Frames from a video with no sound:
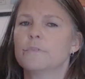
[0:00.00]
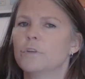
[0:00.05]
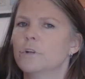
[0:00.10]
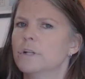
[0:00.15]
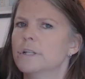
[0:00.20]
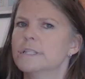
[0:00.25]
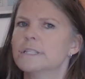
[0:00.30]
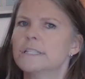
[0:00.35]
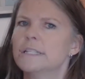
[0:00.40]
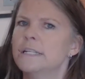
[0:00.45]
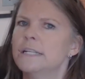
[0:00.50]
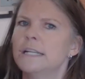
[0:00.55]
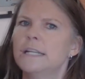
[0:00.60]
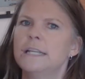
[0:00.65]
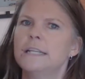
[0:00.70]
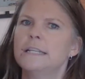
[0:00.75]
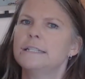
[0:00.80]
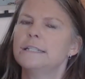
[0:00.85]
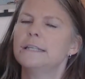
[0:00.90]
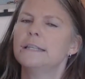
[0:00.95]
If you're
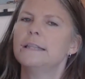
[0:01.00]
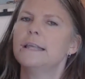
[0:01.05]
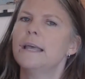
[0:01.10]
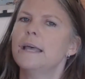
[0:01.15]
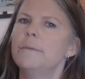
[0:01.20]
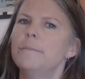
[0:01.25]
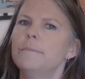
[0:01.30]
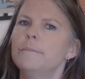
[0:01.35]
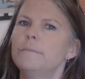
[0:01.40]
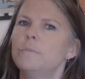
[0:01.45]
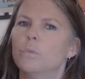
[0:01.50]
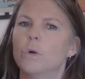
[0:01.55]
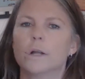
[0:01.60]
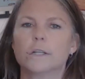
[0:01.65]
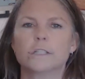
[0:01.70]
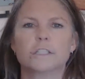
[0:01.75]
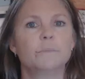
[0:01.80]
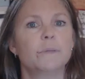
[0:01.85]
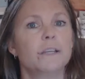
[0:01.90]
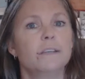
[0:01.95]
listening to them,
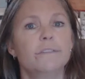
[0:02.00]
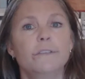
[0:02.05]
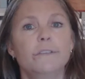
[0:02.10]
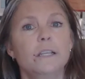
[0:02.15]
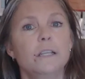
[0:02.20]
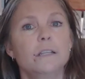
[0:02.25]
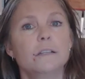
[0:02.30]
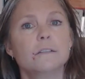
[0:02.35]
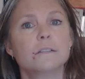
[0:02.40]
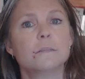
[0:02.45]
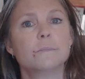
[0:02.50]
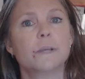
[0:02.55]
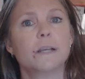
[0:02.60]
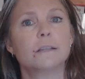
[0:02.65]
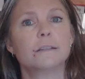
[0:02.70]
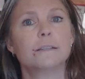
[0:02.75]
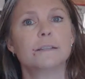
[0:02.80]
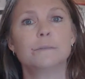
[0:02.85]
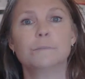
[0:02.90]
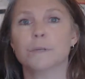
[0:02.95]
watch my videos
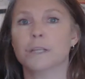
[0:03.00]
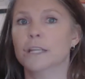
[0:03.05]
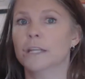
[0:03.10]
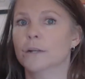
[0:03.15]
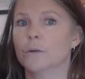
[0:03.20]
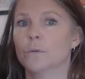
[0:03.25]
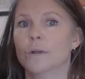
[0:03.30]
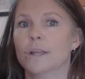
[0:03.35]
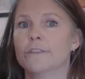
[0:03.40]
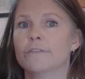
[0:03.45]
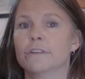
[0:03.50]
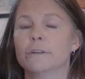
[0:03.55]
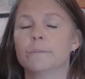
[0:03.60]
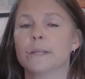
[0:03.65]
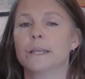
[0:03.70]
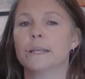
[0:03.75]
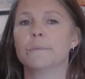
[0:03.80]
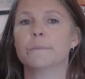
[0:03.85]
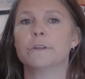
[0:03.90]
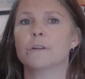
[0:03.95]
about them. Get away
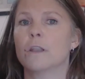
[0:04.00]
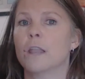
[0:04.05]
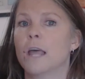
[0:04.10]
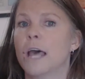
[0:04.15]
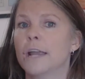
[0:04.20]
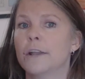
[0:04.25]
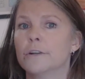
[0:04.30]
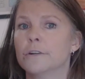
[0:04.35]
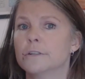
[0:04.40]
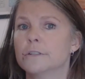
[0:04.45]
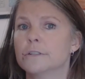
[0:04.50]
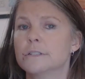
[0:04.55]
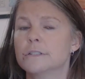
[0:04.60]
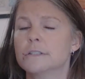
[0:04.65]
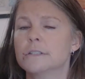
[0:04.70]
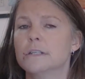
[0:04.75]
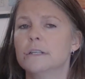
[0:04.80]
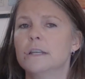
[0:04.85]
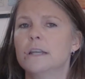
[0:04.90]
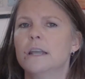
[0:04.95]
from them. They're
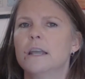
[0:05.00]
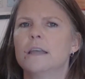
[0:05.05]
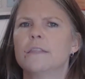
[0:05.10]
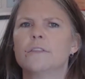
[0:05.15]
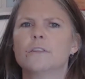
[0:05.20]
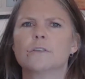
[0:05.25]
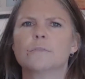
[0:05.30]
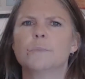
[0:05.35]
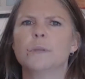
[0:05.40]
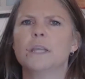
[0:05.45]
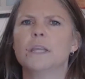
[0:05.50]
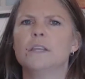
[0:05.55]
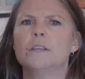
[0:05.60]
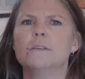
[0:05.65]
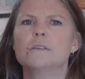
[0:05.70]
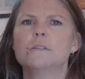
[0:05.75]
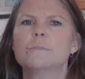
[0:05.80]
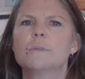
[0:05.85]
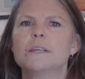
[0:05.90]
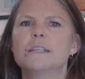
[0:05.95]
liars and they're
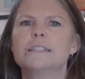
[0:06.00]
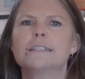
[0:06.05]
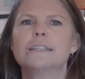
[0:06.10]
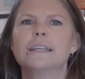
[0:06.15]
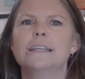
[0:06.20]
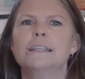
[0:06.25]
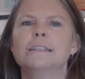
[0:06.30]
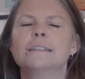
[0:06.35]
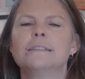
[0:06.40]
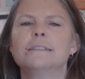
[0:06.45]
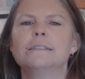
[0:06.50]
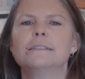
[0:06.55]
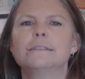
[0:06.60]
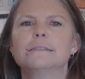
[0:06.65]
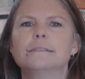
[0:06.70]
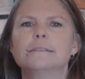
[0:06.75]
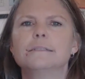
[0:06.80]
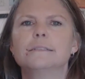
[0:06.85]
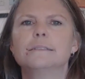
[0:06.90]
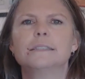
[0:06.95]
being used by Satan
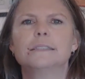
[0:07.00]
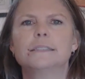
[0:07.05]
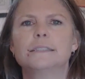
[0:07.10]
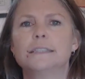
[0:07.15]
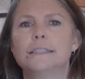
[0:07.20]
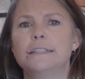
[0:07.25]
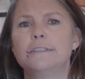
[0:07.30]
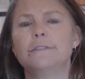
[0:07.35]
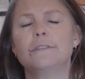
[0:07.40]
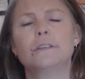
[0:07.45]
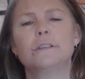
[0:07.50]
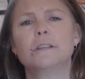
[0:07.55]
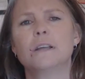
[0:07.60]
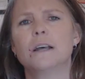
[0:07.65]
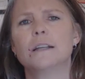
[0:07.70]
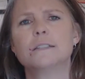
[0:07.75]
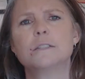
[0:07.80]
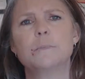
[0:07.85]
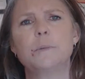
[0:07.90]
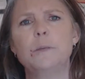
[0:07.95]
to deceive
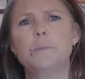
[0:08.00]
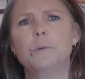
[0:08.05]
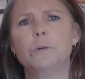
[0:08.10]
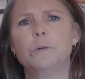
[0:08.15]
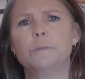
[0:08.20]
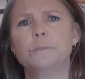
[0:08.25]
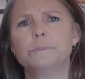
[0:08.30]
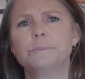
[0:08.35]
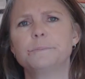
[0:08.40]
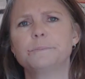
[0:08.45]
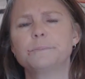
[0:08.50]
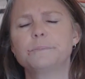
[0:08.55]
God's people.